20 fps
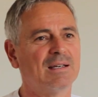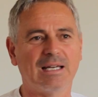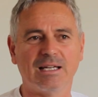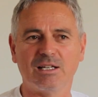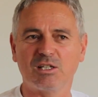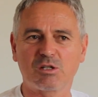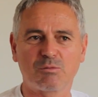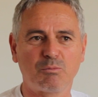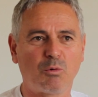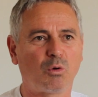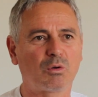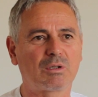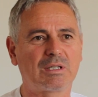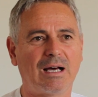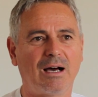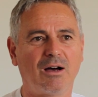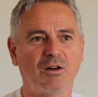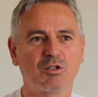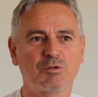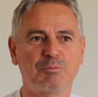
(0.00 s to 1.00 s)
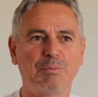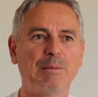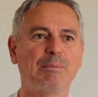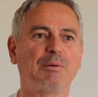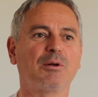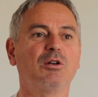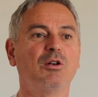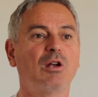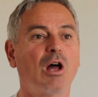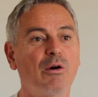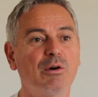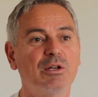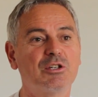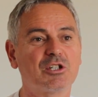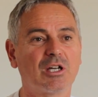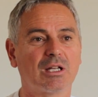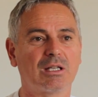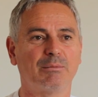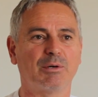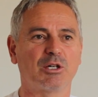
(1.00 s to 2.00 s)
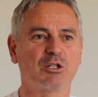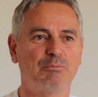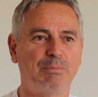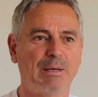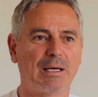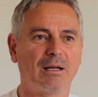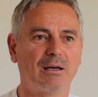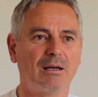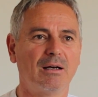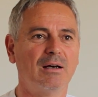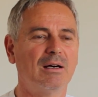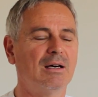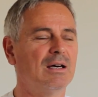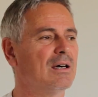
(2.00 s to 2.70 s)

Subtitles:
In small towns, people know each other much better.